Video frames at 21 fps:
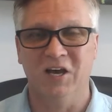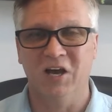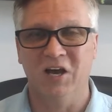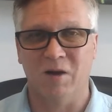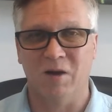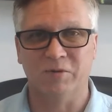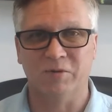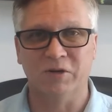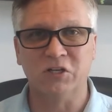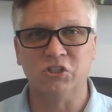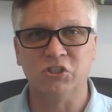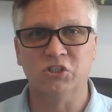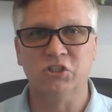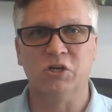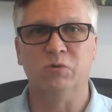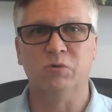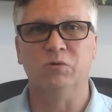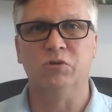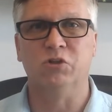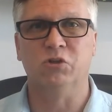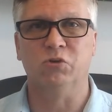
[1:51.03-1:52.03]
I'm going to share
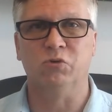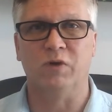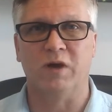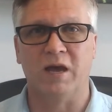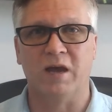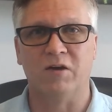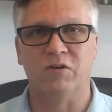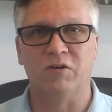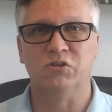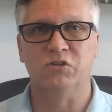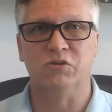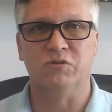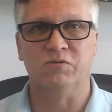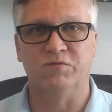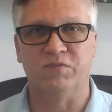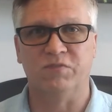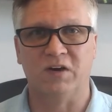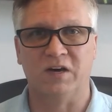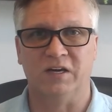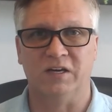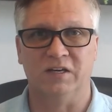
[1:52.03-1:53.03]
with you how to
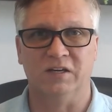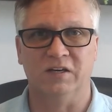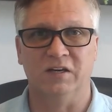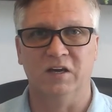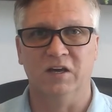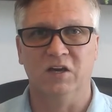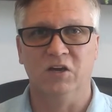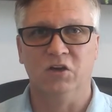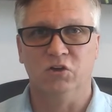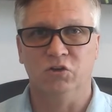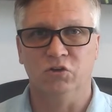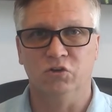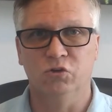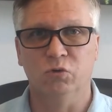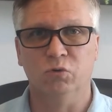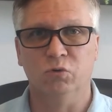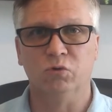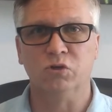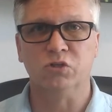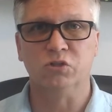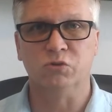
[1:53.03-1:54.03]
find
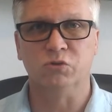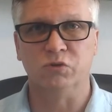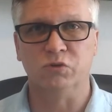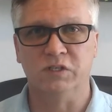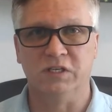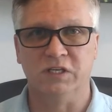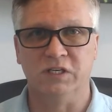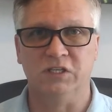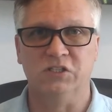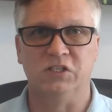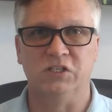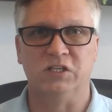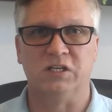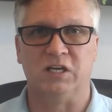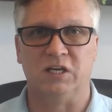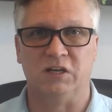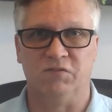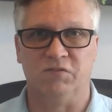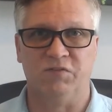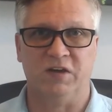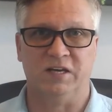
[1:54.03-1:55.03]
your strategic
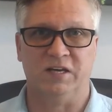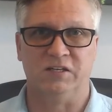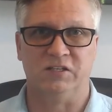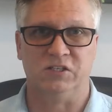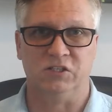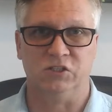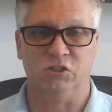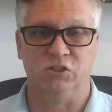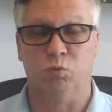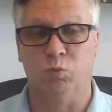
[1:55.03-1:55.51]
advantage.